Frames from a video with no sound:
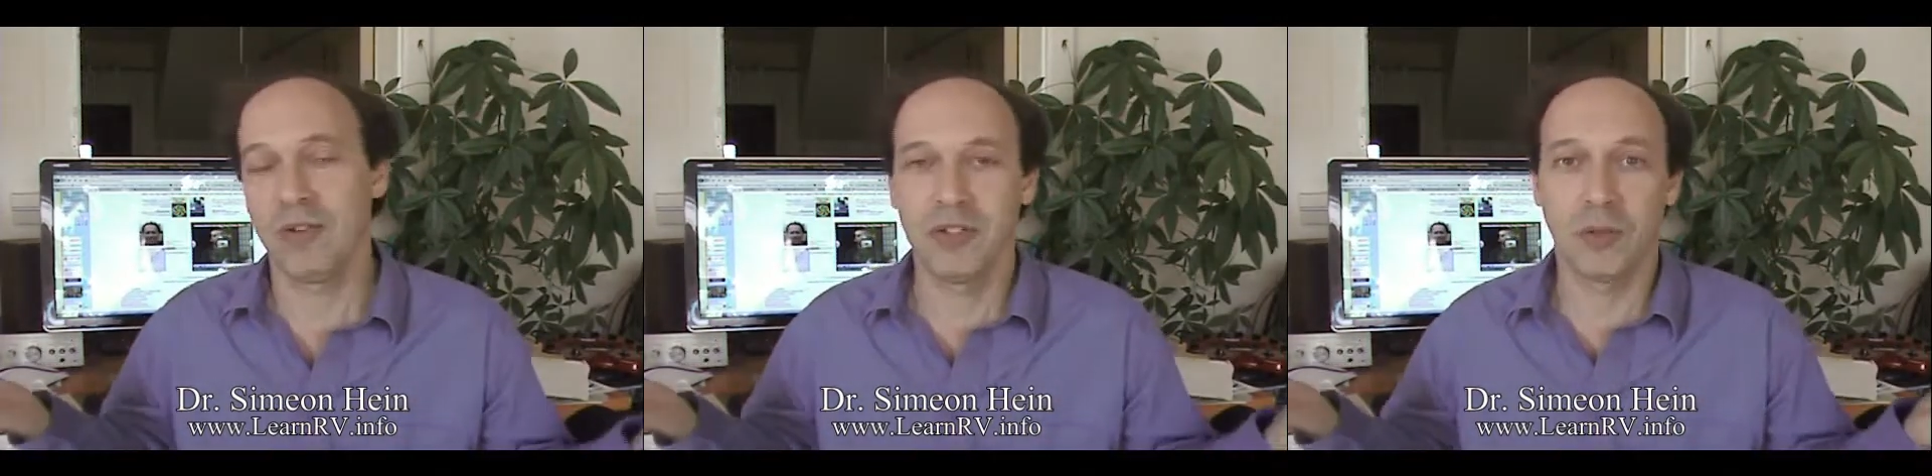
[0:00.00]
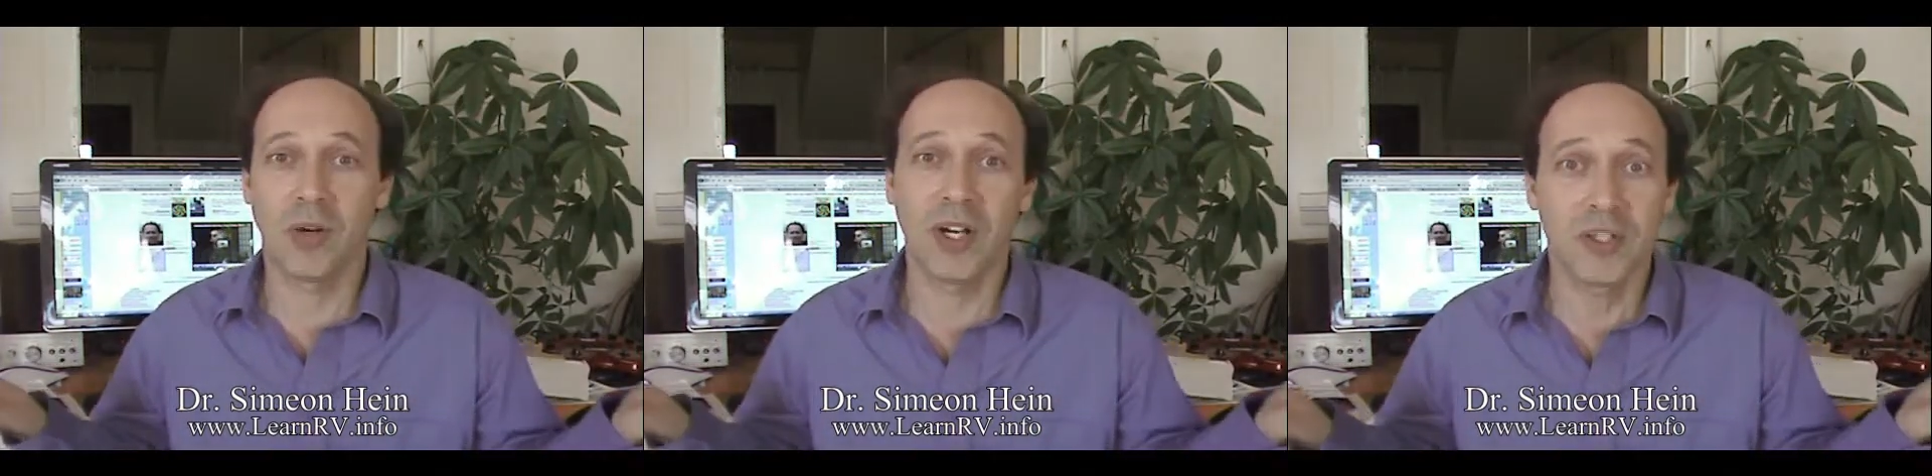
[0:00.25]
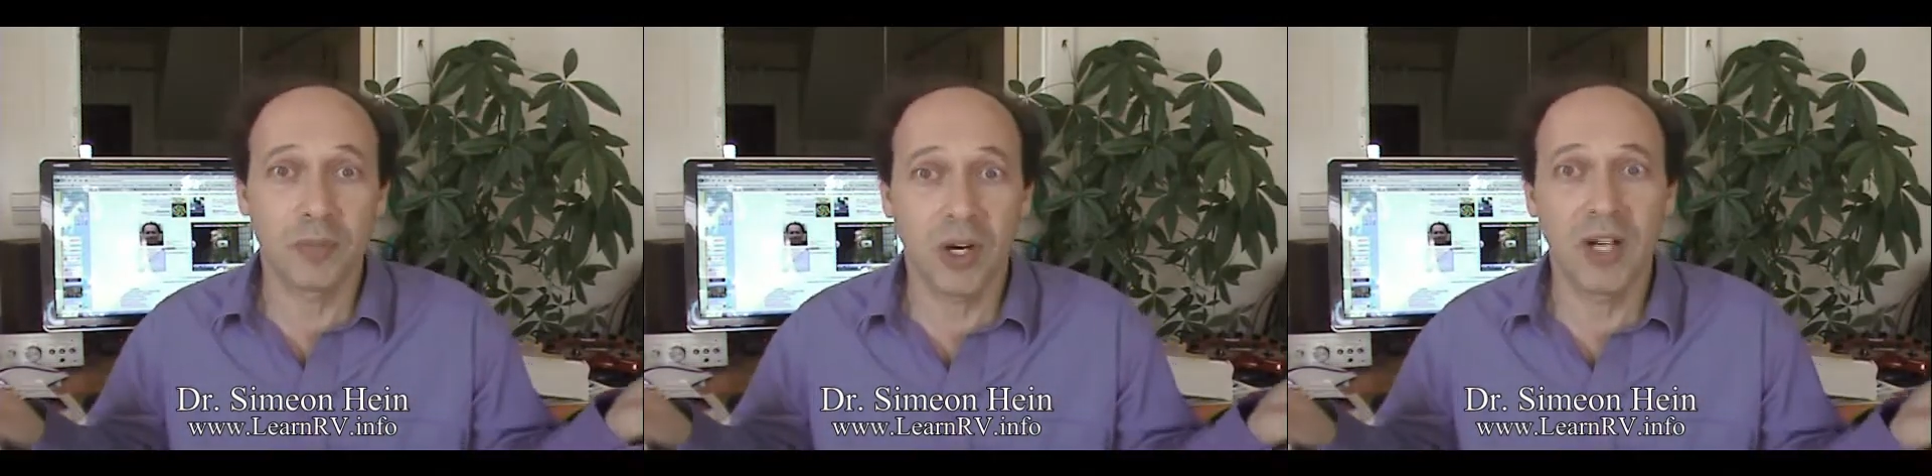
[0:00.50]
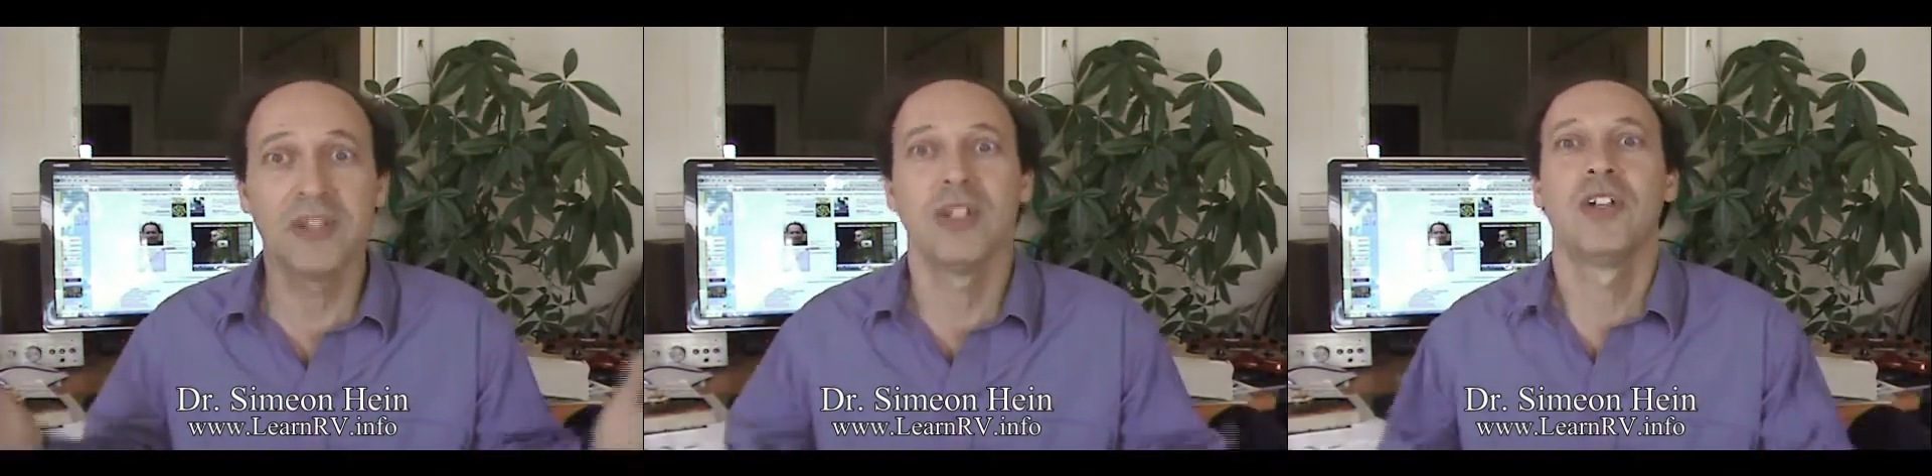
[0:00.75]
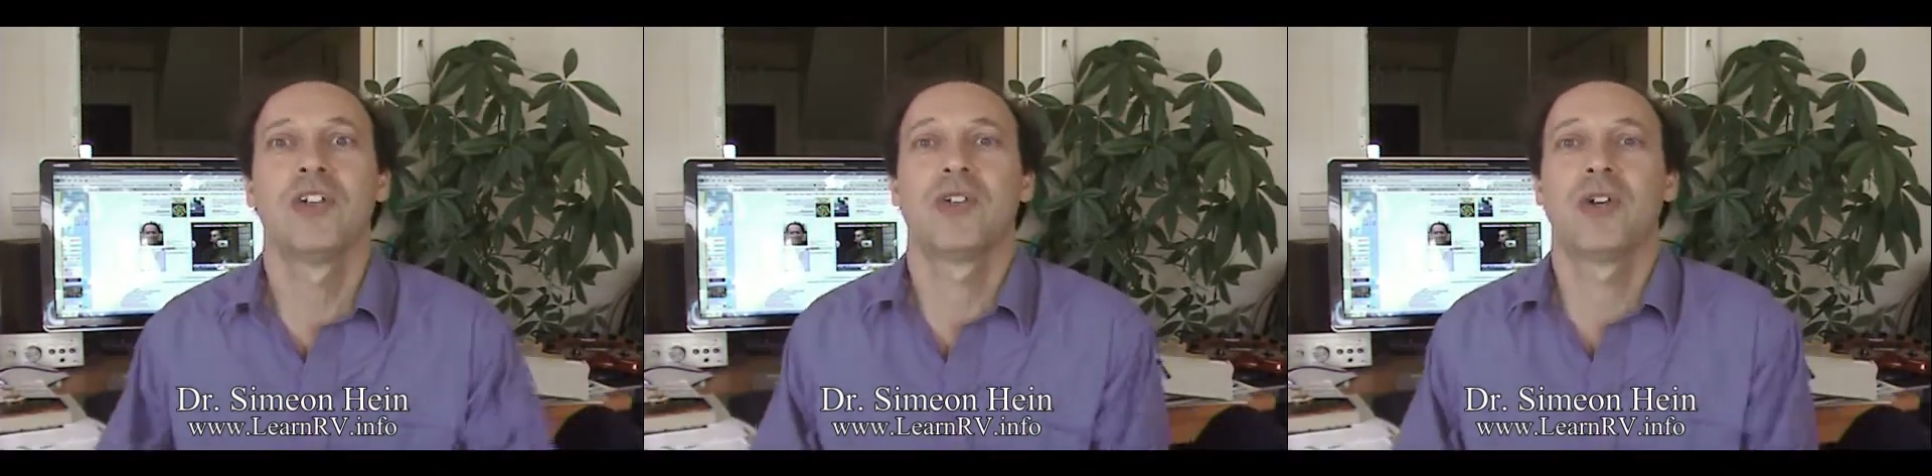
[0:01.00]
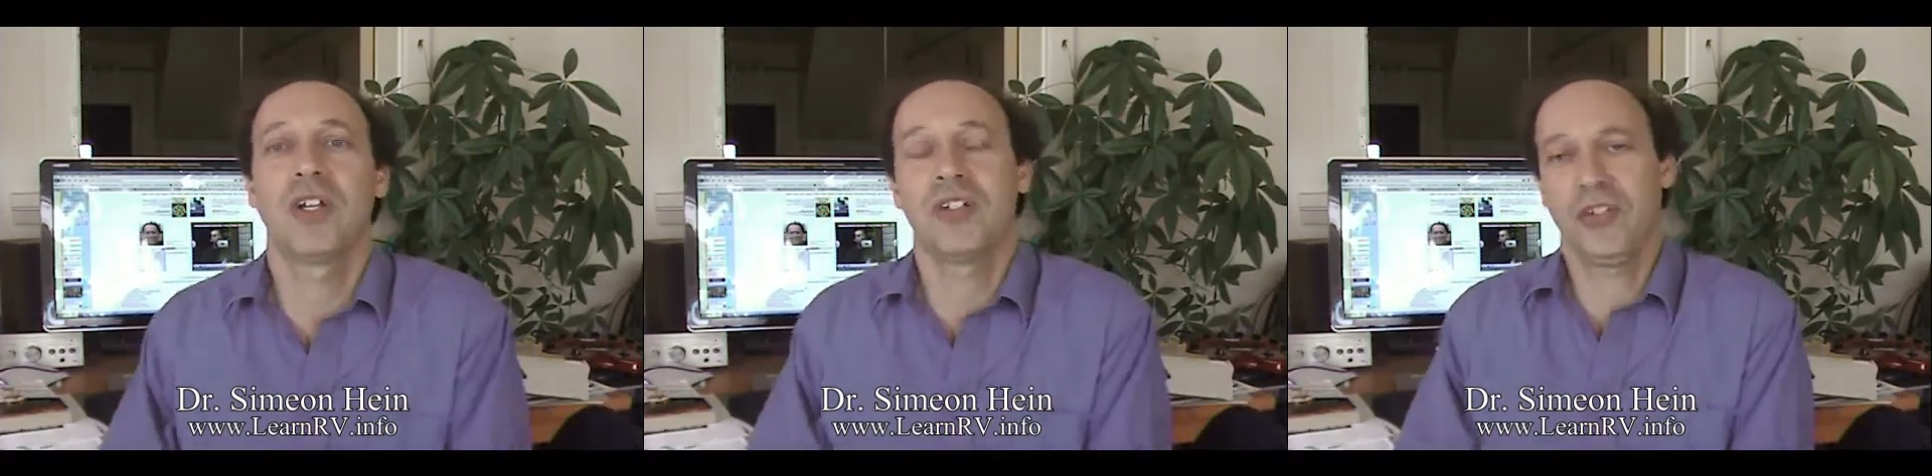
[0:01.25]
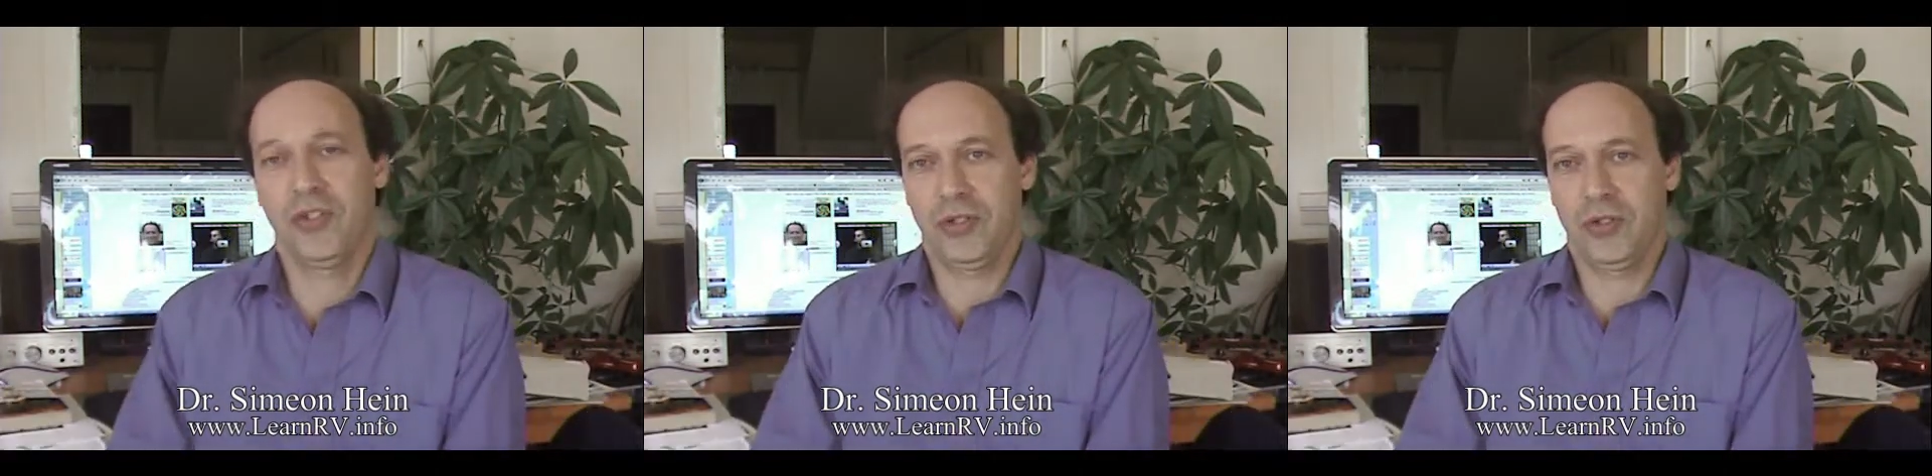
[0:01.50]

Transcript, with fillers: surprise, surprise, trust